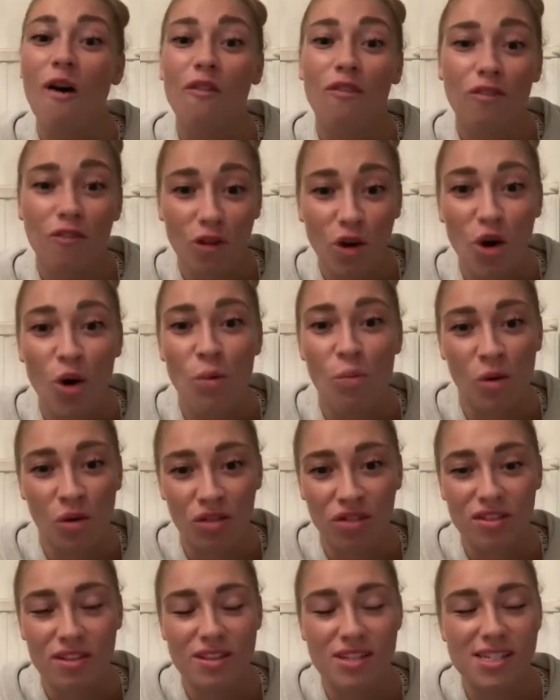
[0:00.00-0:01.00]
4
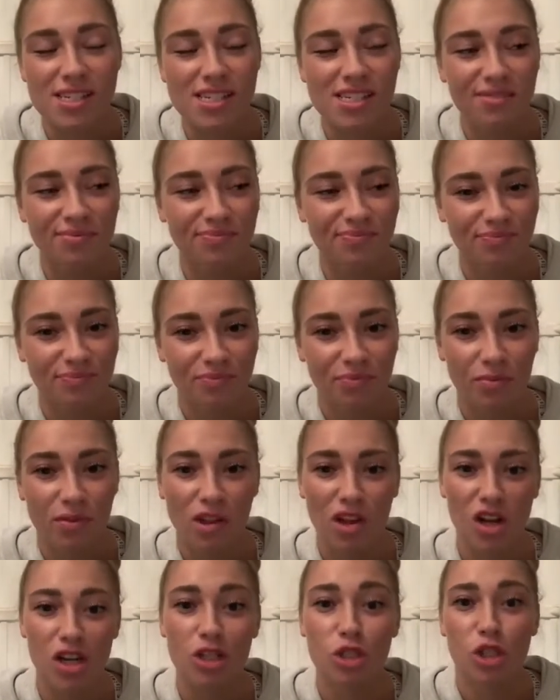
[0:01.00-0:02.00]
months.
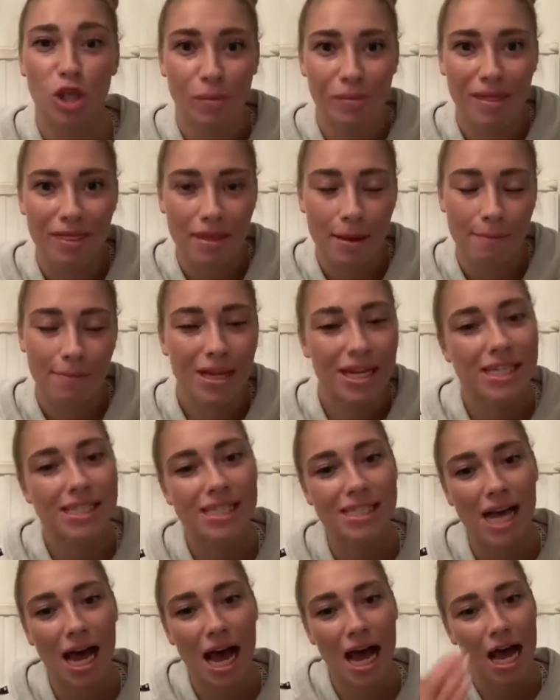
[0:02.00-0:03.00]
So in the
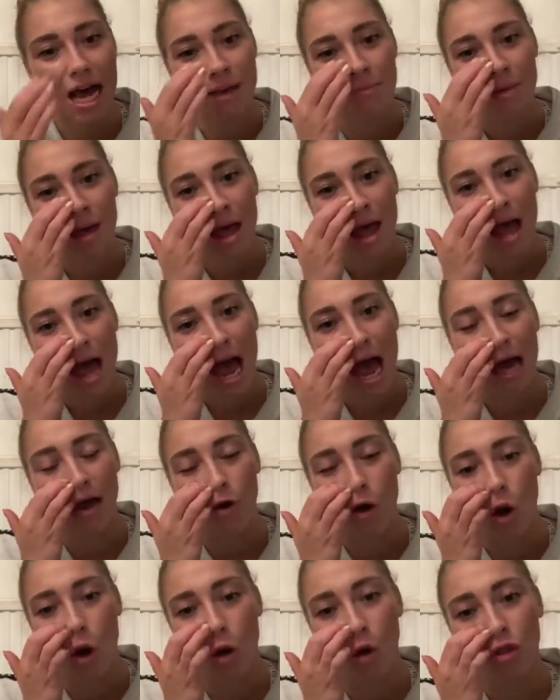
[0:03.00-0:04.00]
meantime, I
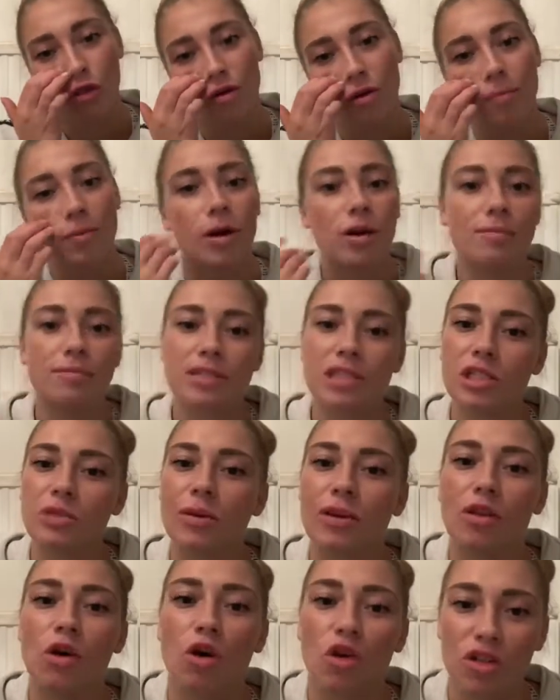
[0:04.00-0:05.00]
got other appointments with
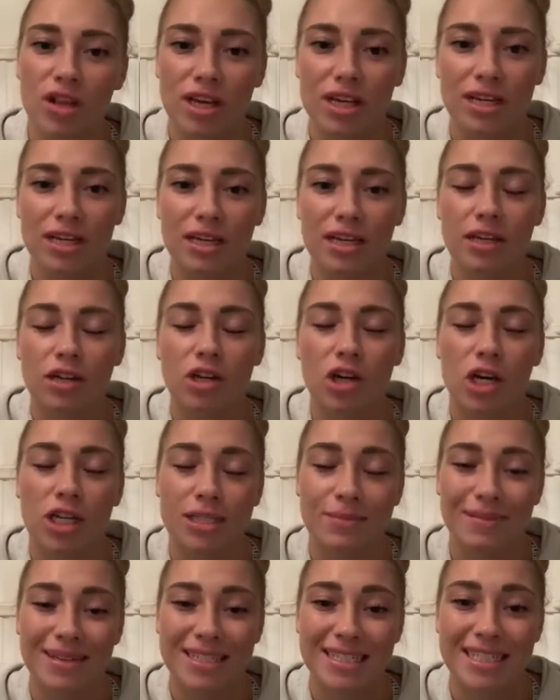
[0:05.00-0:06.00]
other
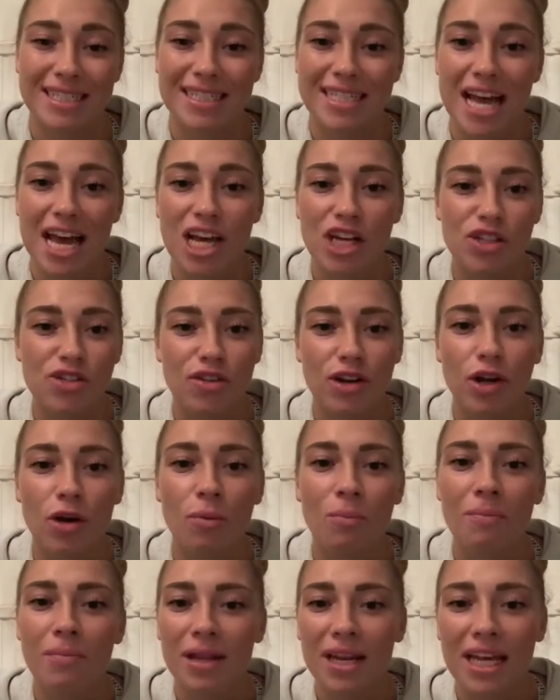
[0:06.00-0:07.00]
cosmetic surgery
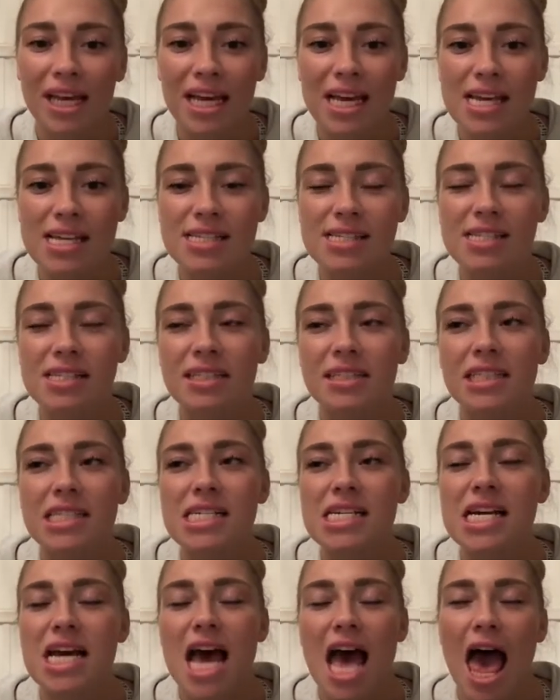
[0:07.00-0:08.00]
companies.
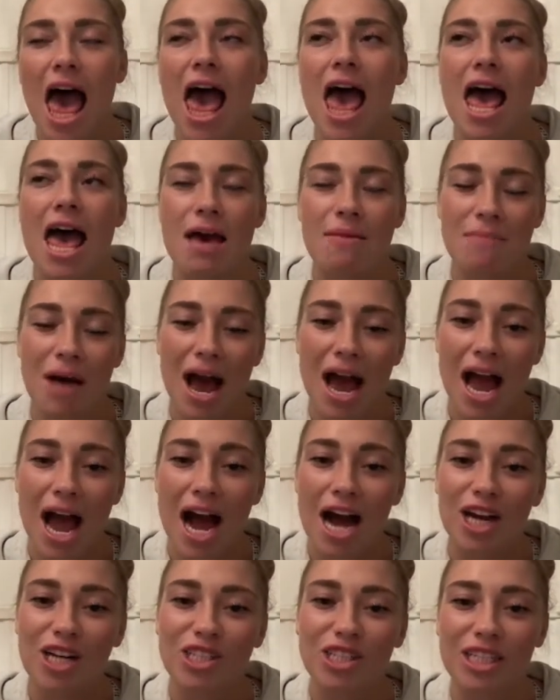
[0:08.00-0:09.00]
I
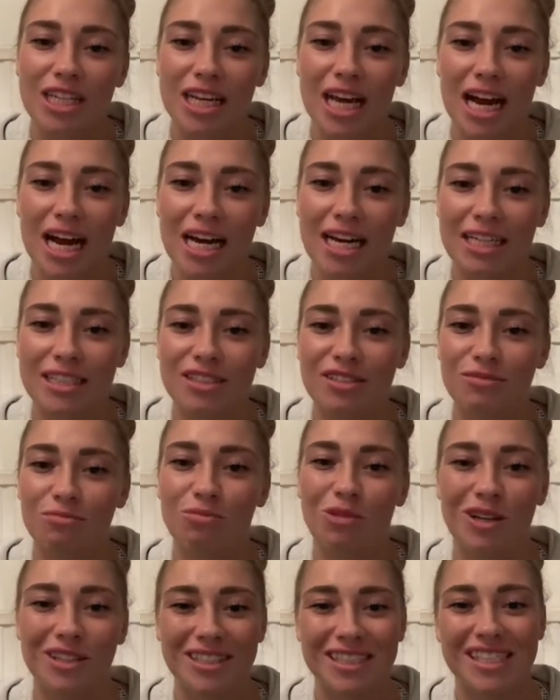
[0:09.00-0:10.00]
actually had
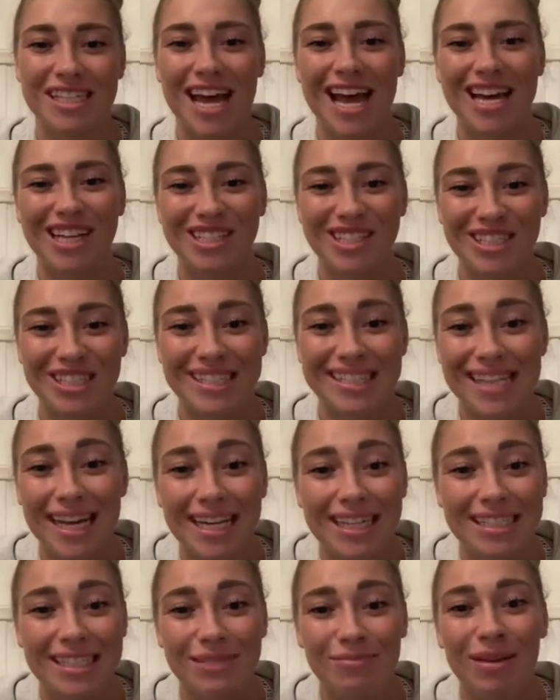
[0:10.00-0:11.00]
one surgeon say
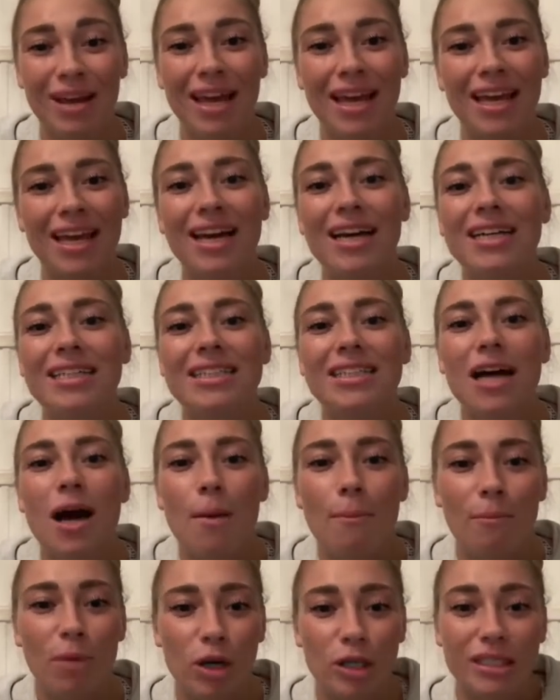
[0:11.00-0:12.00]
to me,
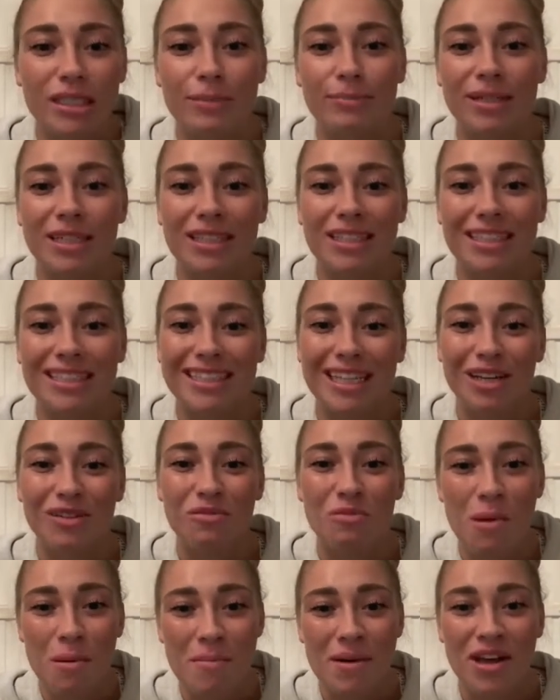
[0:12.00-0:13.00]
bodybuilding
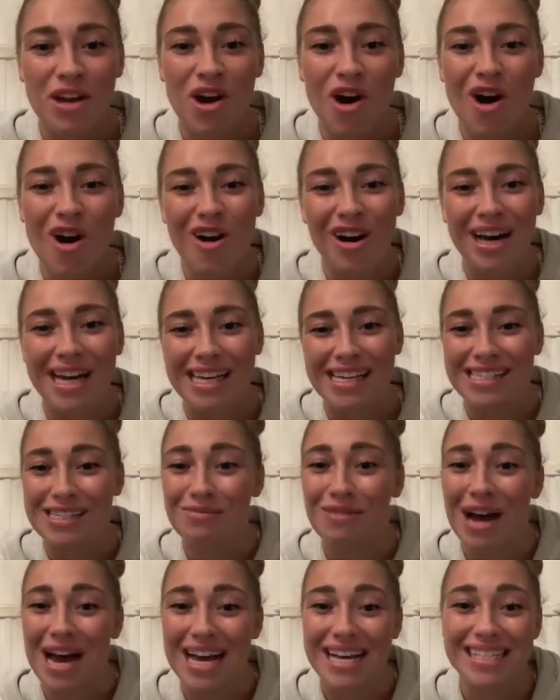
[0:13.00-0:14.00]
women are his
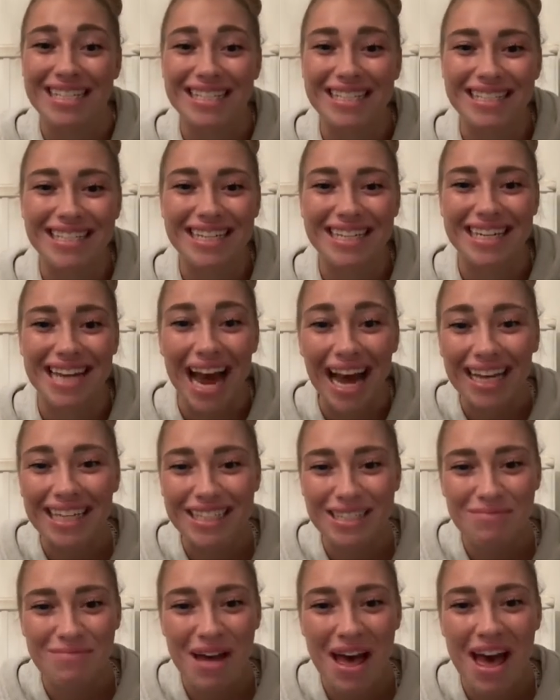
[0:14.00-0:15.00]
worst
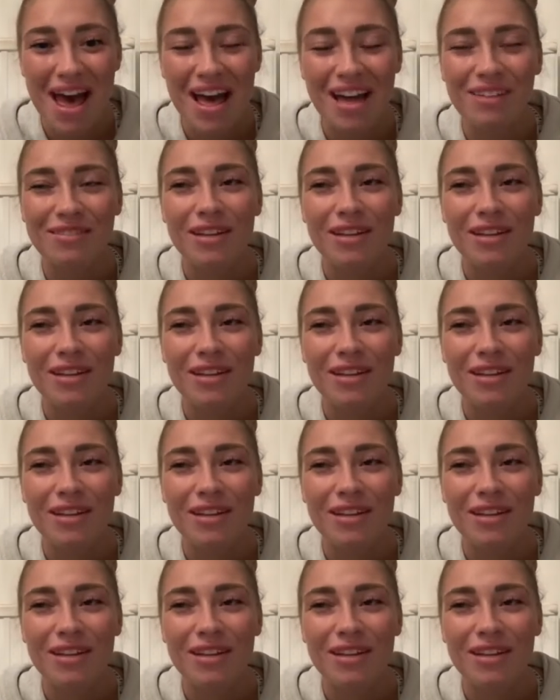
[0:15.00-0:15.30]
nightmare